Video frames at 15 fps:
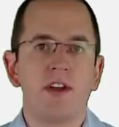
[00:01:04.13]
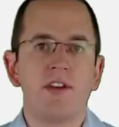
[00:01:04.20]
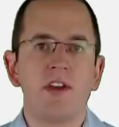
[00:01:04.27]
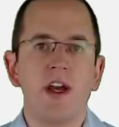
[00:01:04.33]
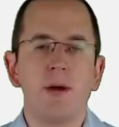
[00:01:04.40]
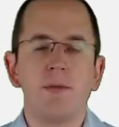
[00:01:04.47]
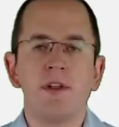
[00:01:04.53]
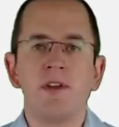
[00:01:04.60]
these
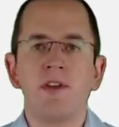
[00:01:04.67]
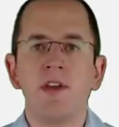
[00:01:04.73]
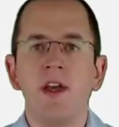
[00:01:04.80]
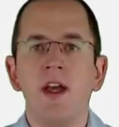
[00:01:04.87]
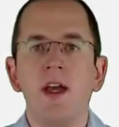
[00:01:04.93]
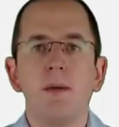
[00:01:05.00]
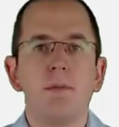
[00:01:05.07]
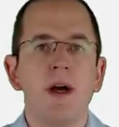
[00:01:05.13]
examples
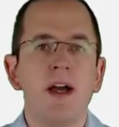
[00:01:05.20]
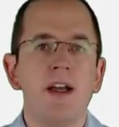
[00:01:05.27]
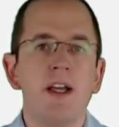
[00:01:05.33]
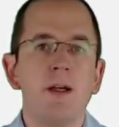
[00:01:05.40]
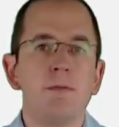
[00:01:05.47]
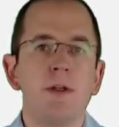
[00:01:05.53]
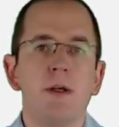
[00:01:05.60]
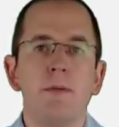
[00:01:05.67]
by
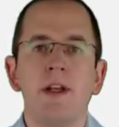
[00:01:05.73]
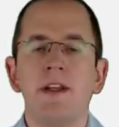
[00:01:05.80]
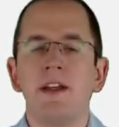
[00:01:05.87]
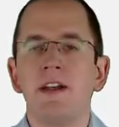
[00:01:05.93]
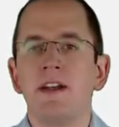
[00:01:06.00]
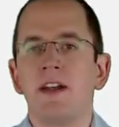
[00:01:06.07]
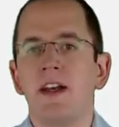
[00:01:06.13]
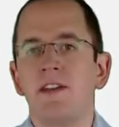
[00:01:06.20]

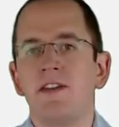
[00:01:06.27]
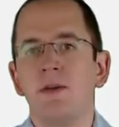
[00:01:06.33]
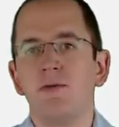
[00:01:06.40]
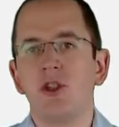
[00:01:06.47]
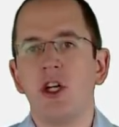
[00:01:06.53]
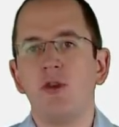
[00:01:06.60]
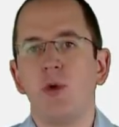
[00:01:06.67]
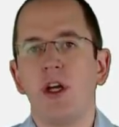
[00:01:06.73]
implementing a
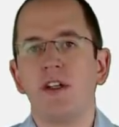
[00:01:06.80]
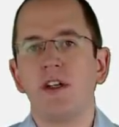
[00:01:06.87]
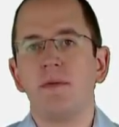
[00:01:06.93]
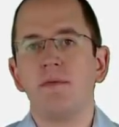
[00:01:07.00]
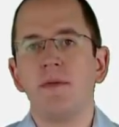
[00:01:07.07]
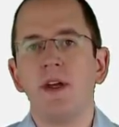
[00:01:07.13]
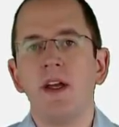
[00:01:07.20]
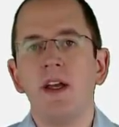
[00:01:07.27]
custom
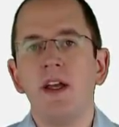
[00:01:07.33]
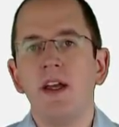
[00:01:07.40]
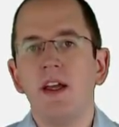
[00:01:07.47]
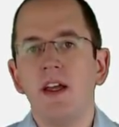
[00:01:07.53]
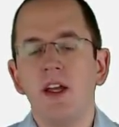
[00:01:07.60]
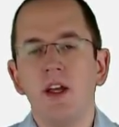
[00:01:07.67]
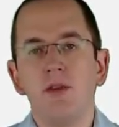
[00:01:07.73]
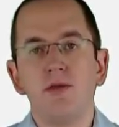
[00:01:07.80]
generator.
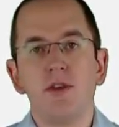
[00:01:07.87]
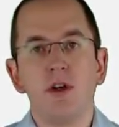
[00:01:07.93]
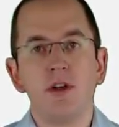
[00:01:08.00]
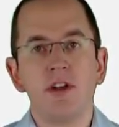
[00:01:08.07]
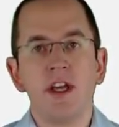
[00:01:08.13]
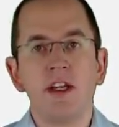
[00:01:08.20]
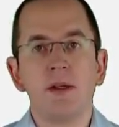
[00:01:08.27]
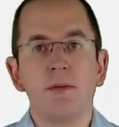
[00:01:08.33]
If
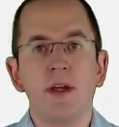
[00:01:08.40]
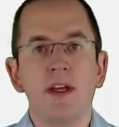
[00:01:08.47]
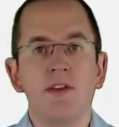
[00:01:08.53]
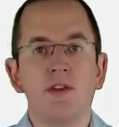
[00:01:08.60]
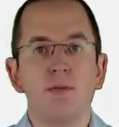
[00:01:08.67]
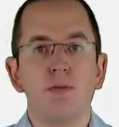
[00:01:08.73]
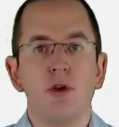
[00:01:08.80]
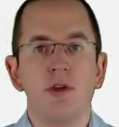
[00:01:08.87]
your
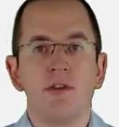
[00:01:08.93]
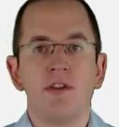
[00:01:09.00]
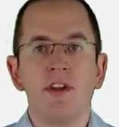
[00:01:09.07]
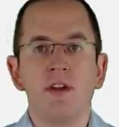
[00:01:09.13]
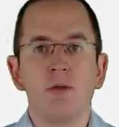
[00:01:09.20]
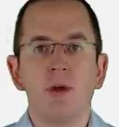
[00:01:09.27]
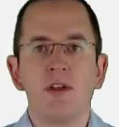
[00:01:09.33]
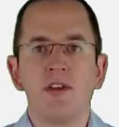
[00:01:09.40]
database supports
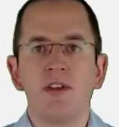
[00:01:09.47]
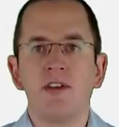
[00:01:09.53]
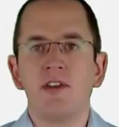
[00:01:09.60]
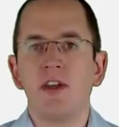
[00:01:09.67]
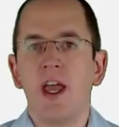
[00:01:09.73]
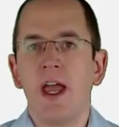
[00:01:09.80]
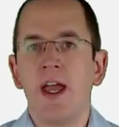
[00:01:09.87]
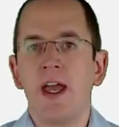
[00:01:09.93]

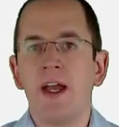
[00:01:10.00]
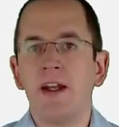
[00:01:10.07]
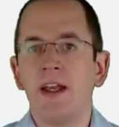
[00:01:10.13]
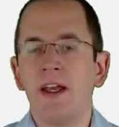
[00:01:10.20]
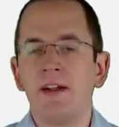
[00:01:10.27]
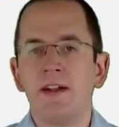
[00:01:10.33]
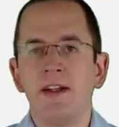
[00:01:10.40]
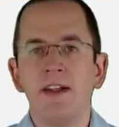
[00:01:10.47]
sequences
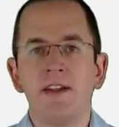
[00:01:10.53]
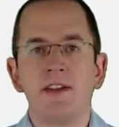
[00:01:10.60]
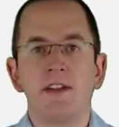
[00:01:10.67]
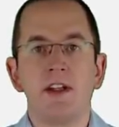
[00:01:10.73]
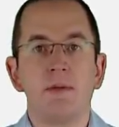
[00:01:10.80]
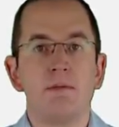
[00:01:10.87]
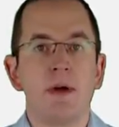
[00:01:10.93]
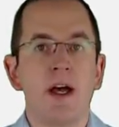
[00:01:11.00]
and at
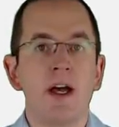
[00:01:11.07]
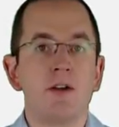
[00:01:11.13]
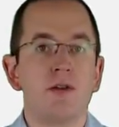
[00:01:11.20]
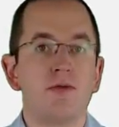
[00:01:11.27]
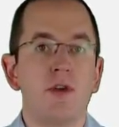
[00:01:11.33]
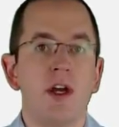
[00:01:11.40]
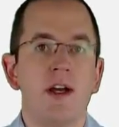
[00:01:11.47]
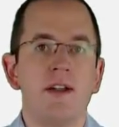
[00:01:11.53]
least a part
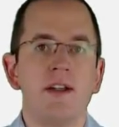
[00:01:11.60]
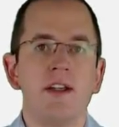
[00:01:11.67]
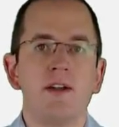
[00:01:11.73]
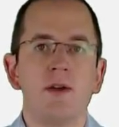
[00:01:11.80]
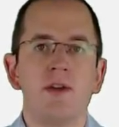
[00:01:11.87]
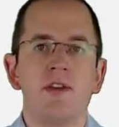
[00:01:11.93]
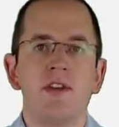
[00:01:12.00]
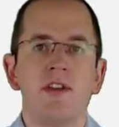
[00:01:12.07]
of your ID
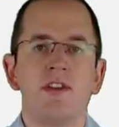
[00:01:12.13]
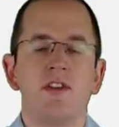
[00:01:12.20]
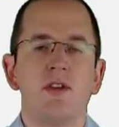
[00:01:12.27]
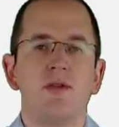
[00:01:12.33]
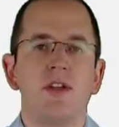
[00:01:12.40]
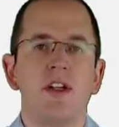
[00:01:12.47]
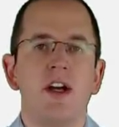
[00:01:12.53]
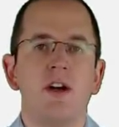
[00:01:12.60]
consists
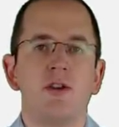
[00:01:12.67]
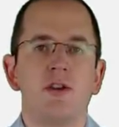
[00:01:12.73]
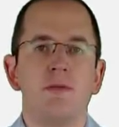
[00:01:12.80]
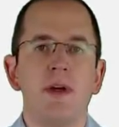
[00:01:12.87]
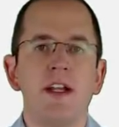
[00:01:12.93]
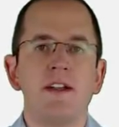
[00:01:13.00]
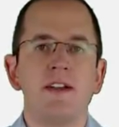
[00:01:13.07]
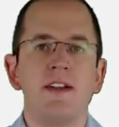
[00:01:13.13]
of an
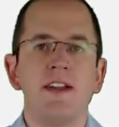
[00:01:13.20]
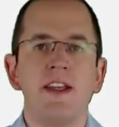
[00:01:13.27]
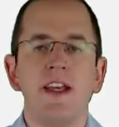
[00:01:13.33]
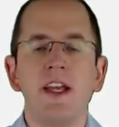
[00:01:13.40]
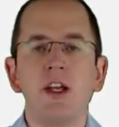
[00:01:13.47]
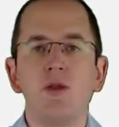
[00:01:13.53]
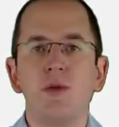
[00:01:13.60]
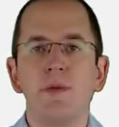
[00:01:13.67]

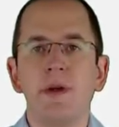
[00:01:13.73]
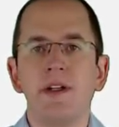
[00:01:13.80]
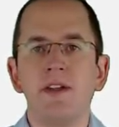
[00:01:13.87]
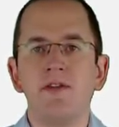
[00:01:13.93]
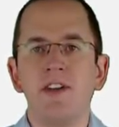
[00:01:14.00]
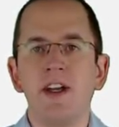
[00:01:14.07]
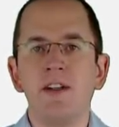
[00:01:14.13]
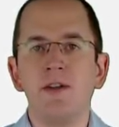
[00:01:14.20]
automatically
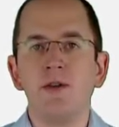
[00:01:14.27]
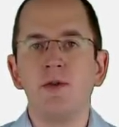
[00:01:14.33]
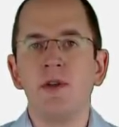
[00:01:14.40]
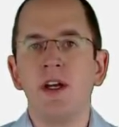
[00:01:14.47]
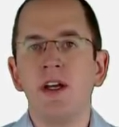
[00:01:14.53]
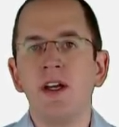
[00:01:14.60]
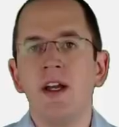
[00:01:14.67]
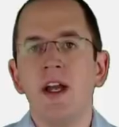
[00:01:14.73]
incremented
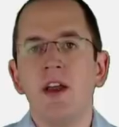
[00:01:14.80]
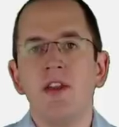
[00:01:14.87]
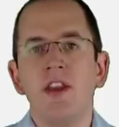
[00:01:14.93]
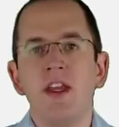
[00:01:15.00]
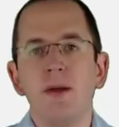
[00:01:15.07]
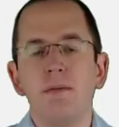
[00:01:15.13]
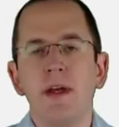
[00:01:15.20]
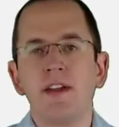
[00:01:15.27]
value,
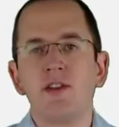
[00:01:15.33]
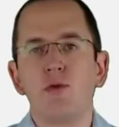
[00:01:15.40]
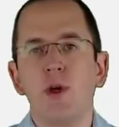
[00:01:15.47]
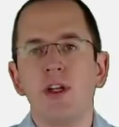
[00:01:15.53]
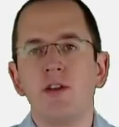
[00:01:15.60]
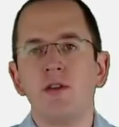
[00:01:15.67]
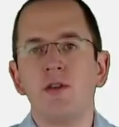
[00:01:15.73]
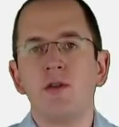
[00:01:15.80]
the best
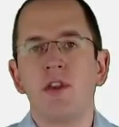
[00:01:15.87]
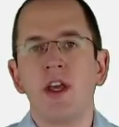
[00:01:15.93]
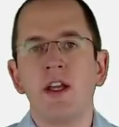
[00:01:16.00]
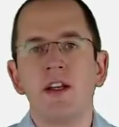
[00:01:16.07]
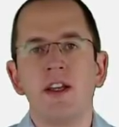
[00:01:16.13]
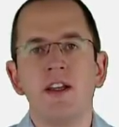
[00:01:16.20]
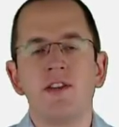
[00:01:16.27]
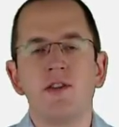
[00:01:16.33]
way to do
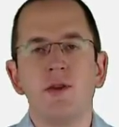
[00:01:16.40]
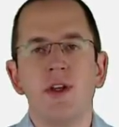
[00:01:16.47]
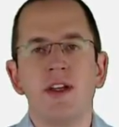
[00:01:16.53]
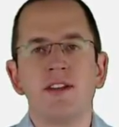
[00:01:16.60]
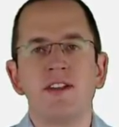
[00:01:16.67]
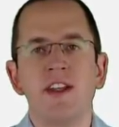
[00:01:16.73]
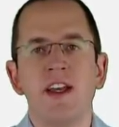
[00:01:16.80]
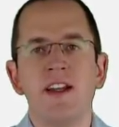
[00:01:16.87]
that is to
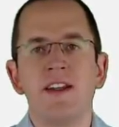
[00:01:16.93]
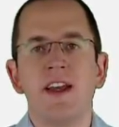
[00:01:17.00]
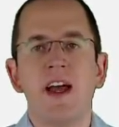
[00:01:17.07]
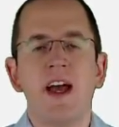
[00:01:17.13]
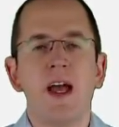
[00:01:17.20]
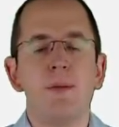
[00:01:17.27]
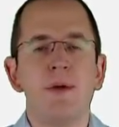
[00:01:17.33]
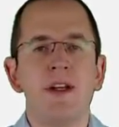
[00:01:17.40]
extend
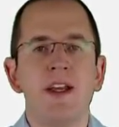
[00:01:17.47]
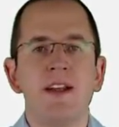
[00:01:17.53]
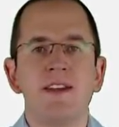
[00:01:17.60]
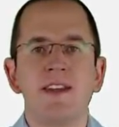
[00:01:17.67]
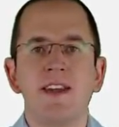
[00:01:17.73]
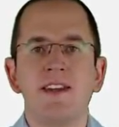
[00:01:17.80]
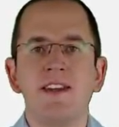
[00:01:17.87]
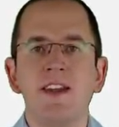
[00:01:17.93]

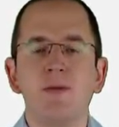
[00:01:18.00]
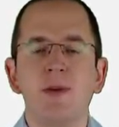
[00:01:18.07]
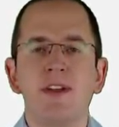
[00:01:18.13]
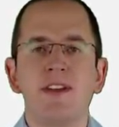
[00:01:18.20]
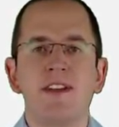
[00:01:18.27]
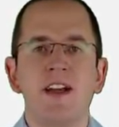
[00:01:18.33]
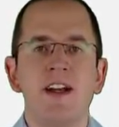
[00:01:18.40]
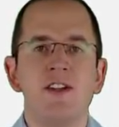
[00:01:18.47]
Hibernate's
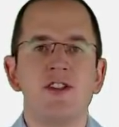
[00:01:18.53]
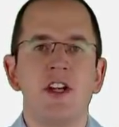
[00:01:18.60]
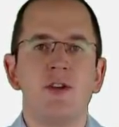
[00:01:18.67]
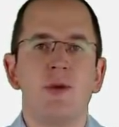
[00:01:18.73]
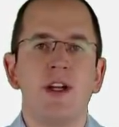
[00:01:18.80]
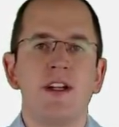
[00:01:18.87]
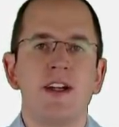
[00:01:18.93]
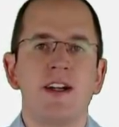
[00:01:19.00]

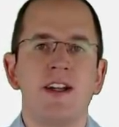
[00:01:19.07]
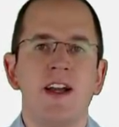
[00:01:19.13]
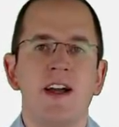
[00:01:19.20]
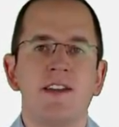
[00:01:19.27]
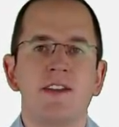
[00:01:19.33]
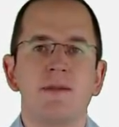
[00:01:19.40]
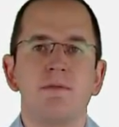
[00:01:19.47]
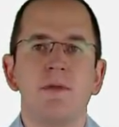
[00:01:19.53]
SequenceStyleGenerator
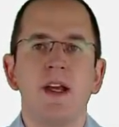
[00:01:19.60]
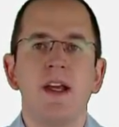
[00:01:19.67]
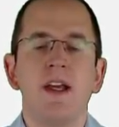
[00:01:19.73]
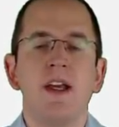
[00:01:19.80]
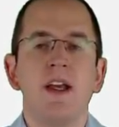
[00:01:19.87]
class.